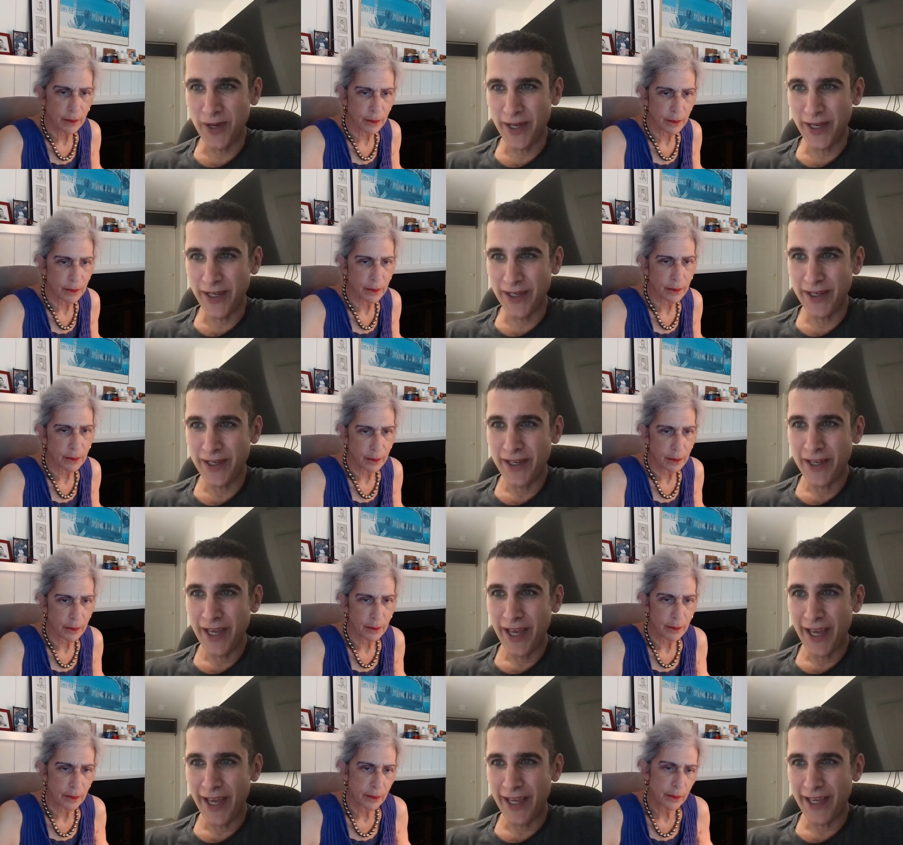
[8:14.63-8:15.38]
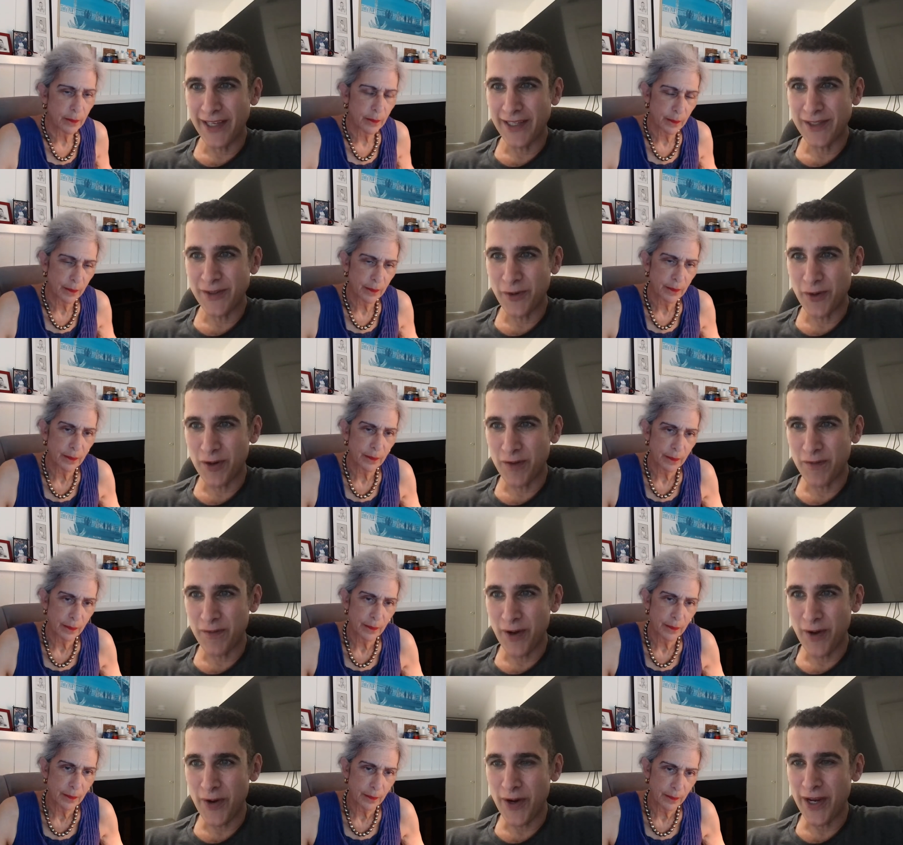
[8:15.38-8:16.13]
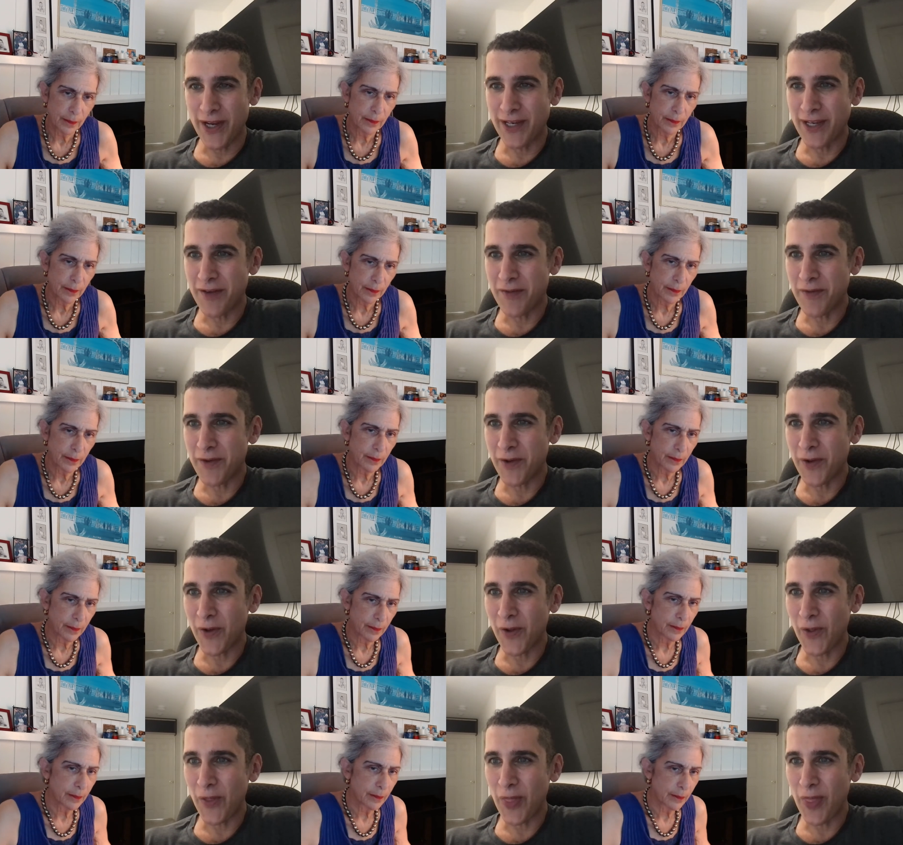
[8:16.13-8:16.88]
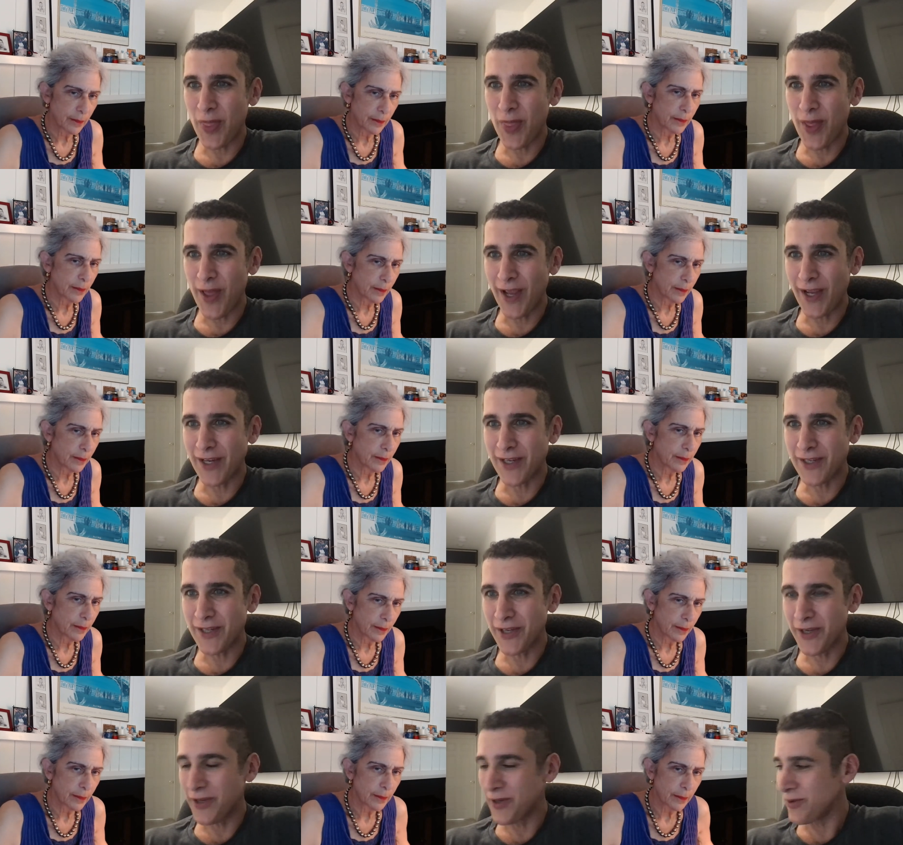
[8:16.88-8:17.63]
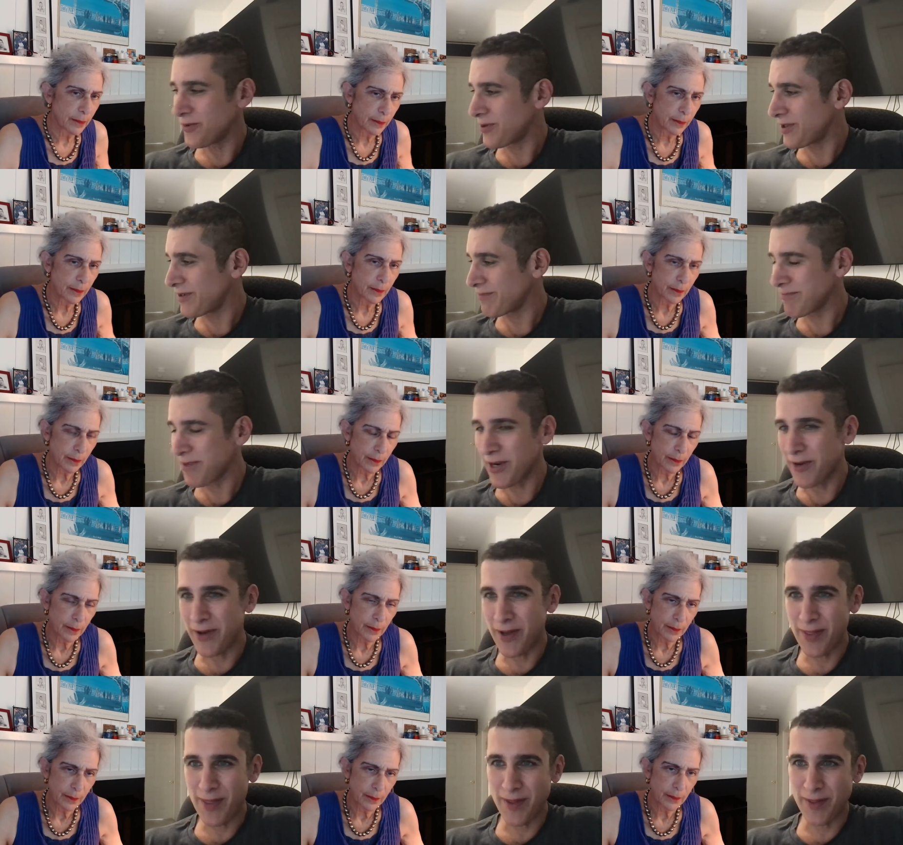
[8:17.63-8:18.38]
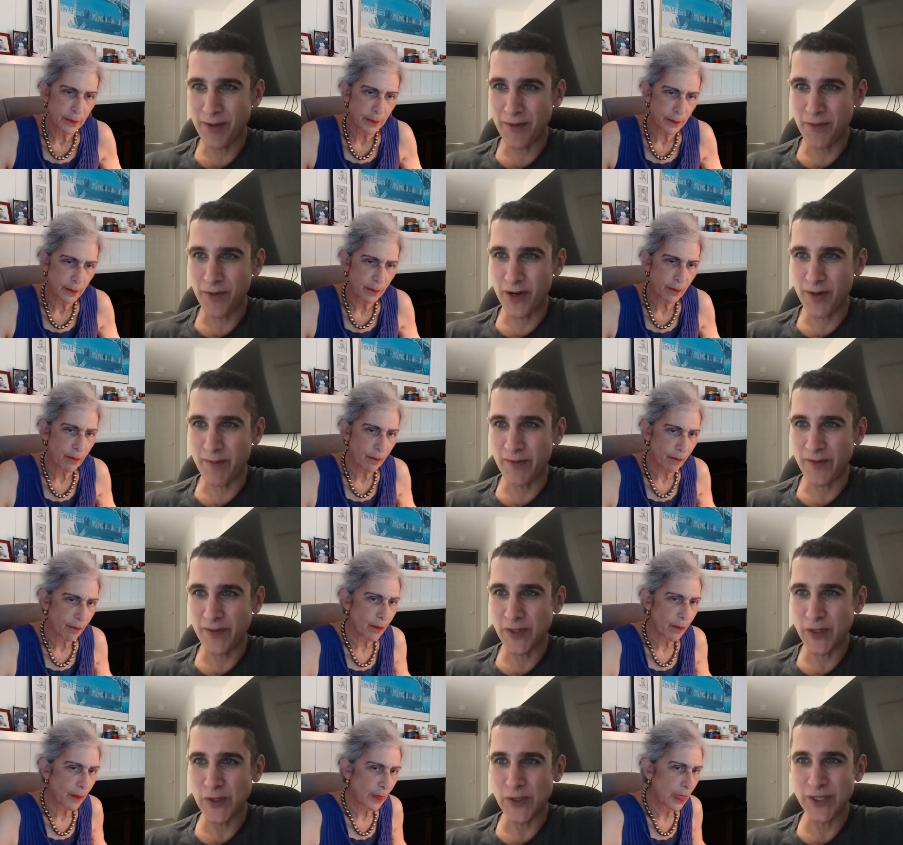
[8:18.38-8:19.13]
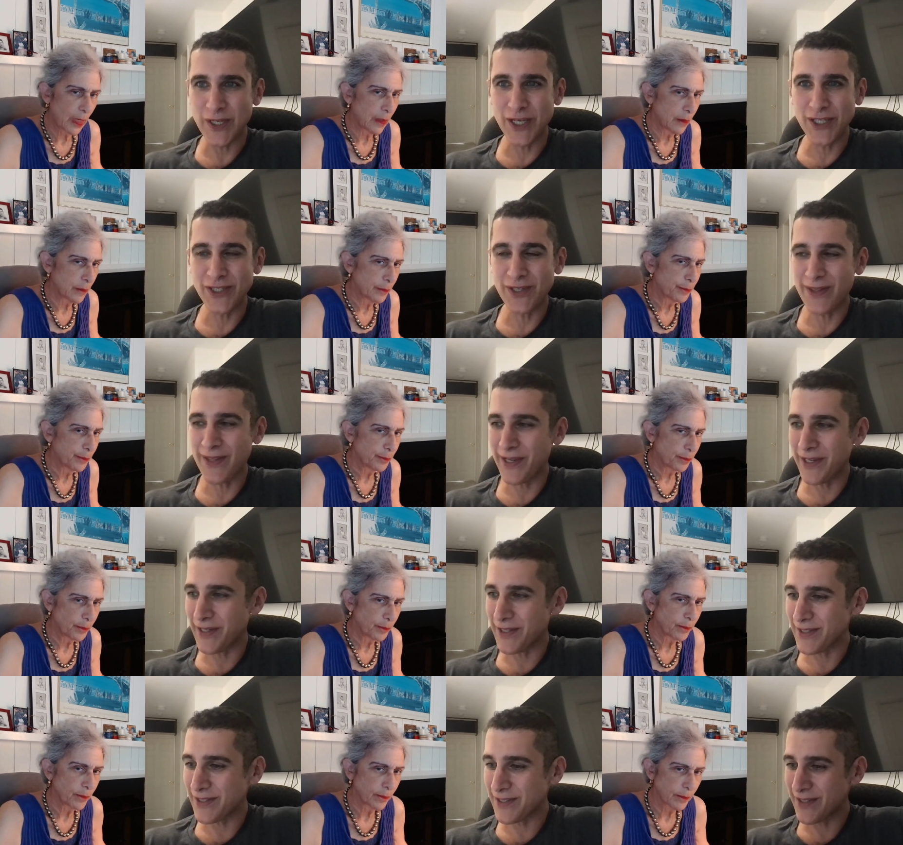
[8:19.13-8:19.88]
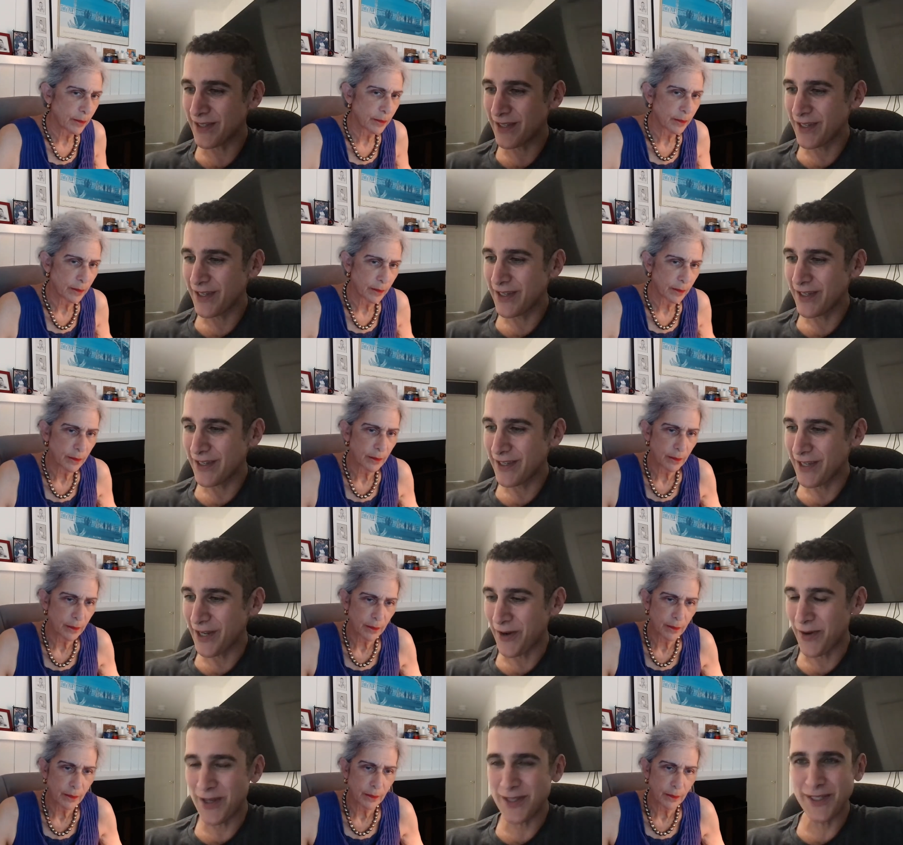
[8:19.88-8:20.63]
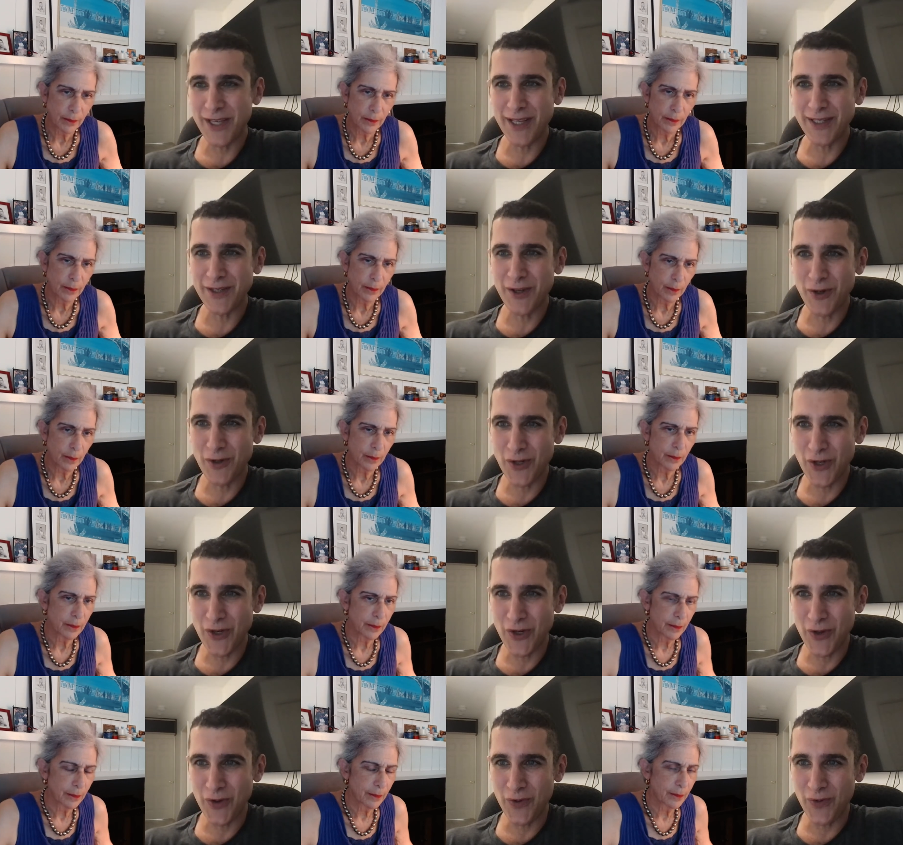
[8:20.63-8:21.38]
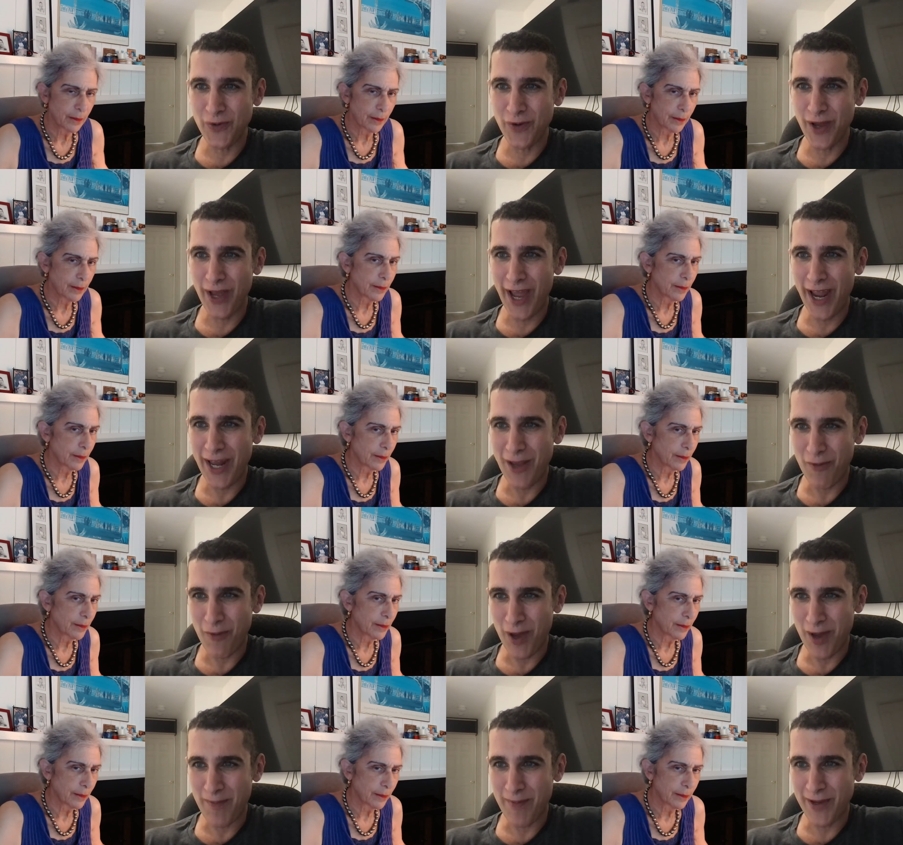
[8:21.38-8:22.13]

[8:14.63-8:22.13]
Speaker 1: a a sort of very difficult thing too. And you know, I think the freedom of association thing is you know is is good to do anyway